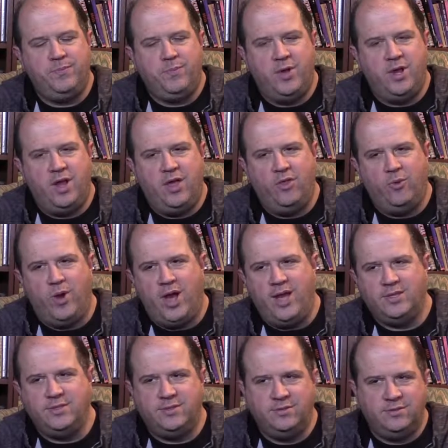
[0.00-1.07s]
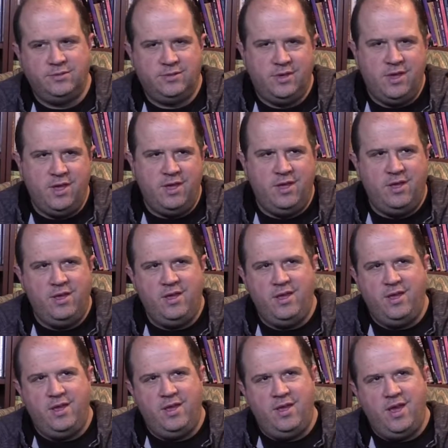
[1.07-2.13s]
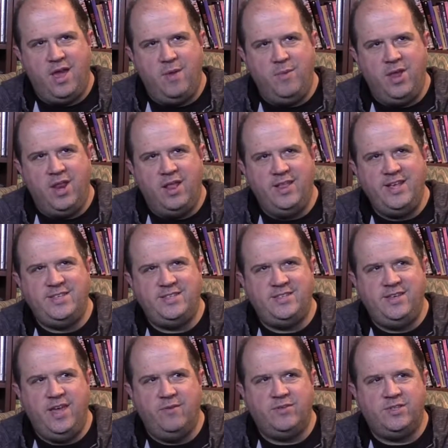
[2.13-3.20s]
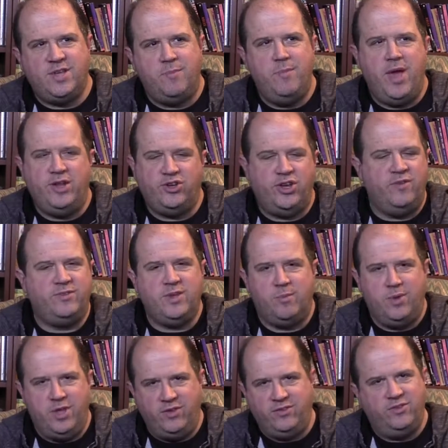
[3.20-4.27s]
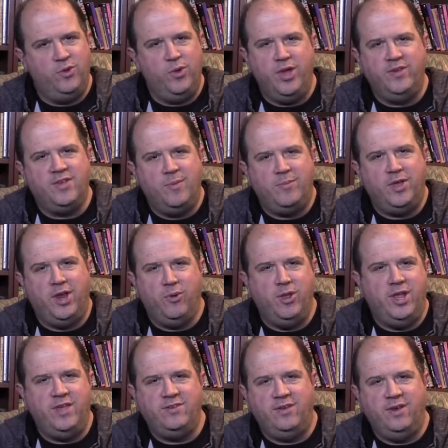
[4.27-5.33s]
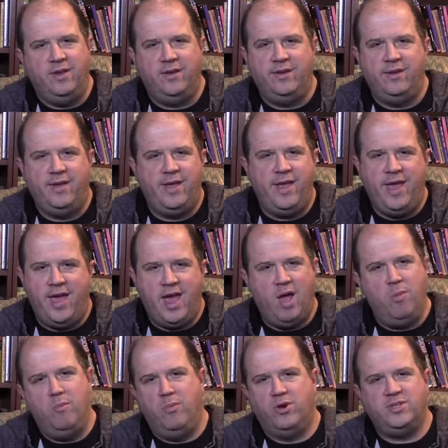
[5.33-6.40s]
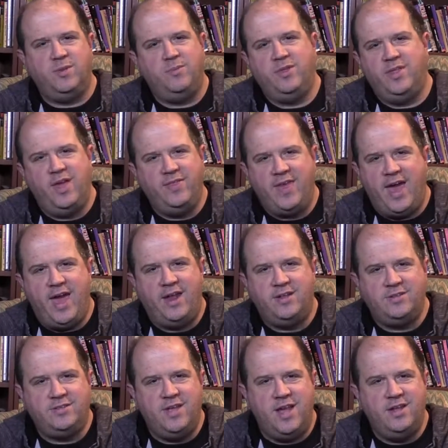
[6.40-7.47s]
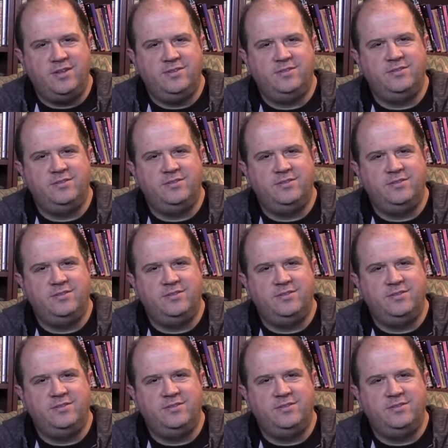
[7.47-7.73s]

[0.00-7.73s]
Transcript: But otherwise, I mean, at least give some mention if somebody's doing something, releasing an album or something like that. It's not